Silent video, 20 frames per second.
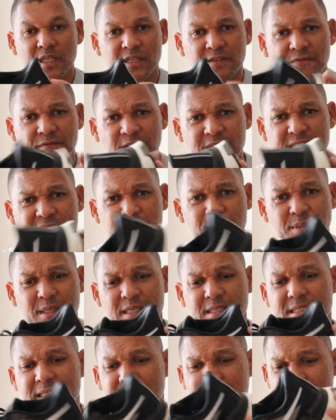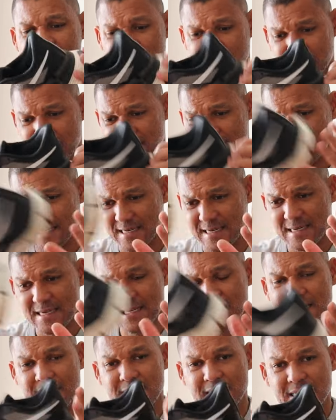flexibility in the run
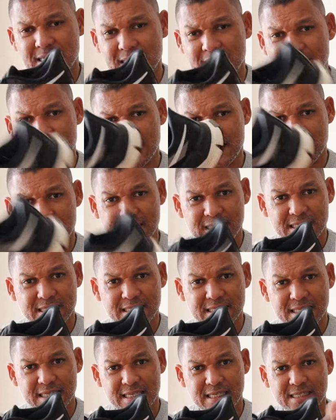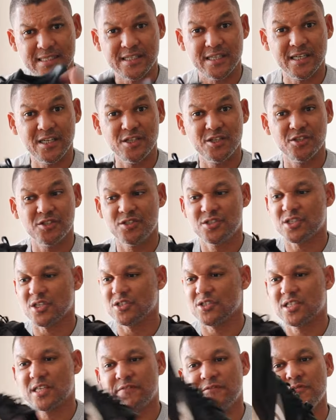is really good. So
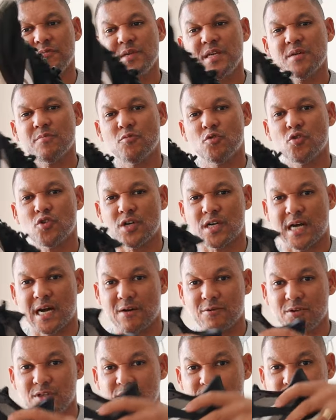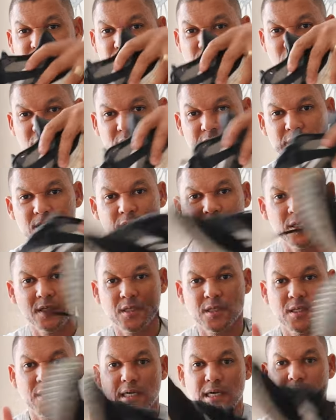it's giving me a more rounded foot,
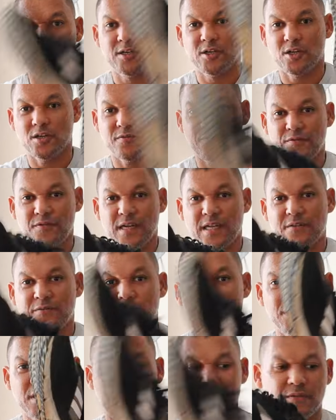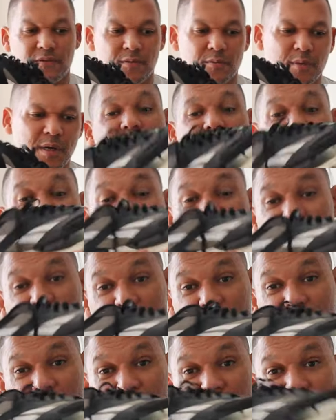not a flat foot. So
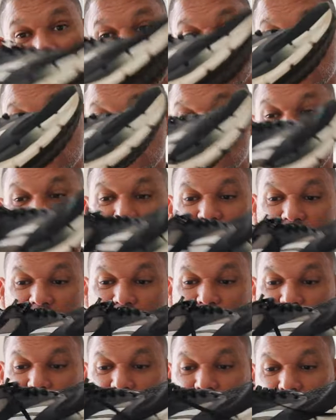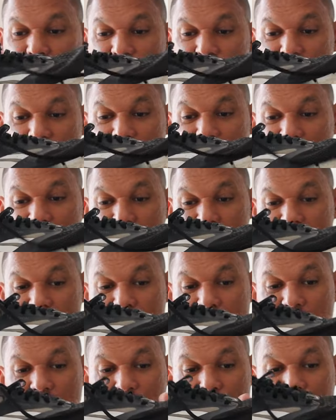these shoes, these Reebok shoes were
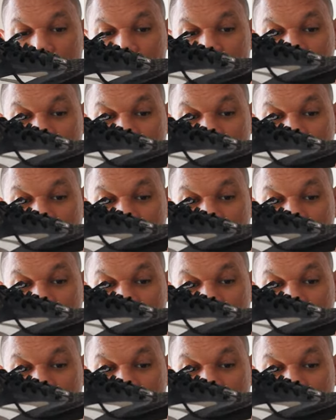actually